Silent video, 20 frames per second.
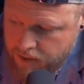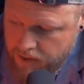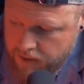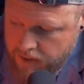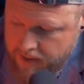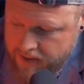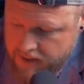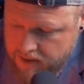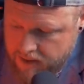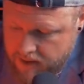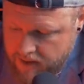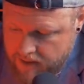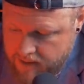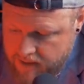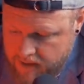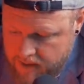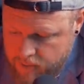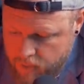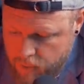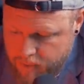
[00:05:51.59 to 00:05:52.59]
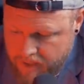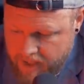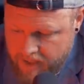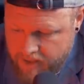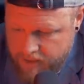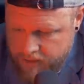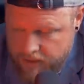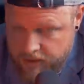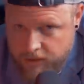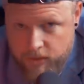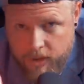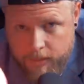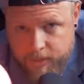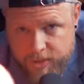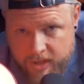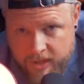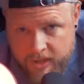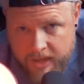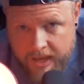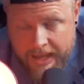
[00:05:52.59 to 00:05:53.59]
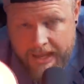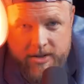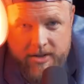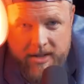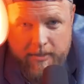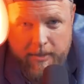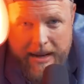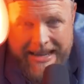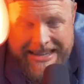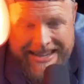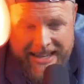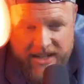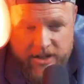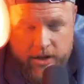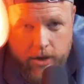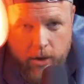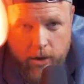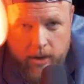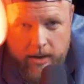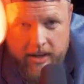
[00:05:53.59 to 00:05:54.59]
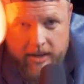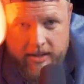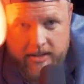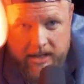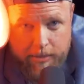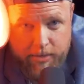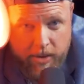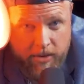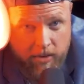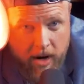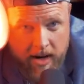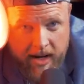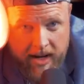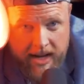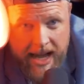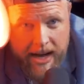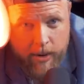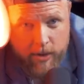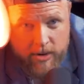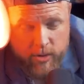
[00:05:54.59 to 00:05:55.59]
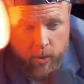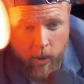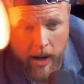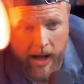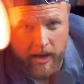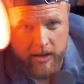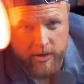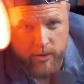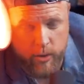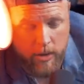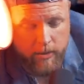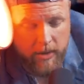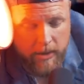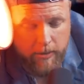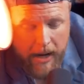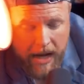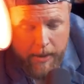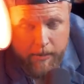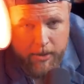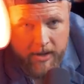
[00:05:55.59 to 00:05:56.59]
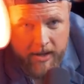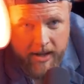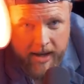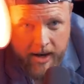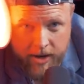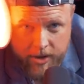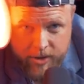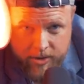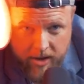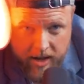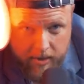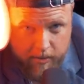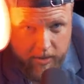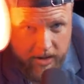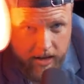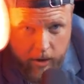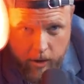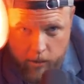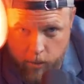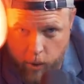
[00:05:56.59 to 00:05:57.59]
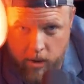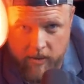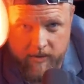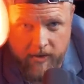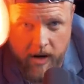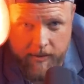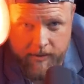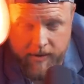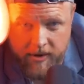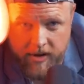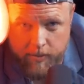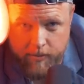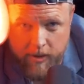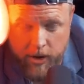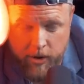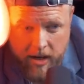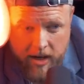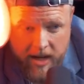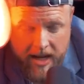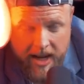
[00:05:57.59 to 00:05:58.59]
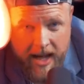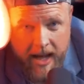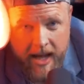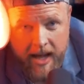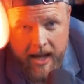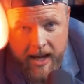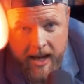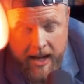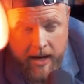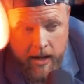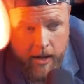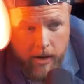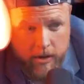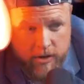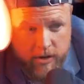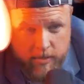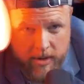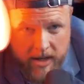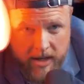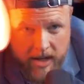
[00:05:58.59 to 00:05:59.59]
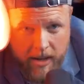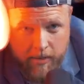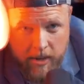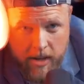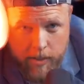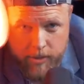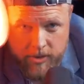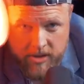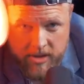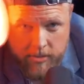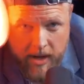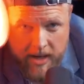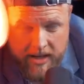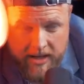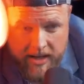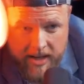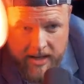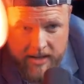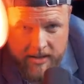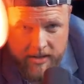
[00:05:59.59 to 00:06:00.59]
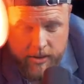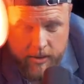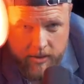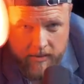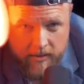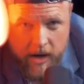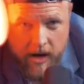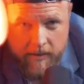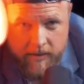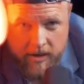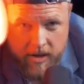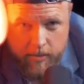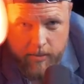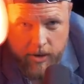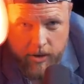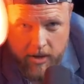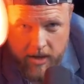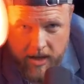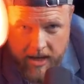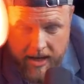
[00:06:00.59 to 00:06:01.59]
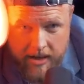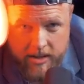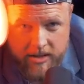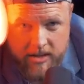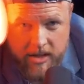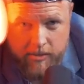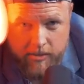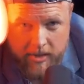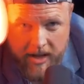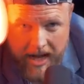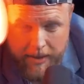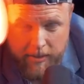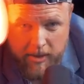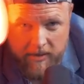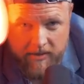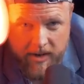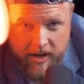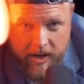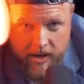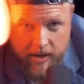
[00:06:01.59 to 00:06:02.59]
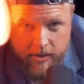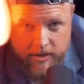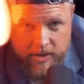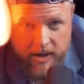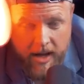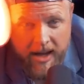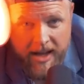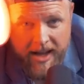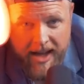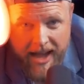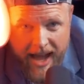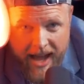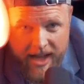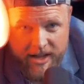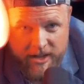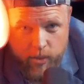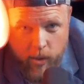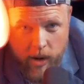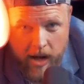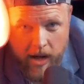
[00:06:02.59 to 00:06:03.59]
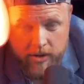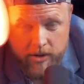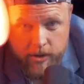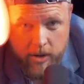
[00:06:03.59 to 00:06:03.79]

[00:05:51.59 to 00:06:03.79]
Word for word: The links to these things will be in the description. Additionally, my Discord is up and running now as well, so I'll be popping in there trying to be a little more involved in the community. And I'll also be coming up with some ideas to involve the community in some gaming videos as well.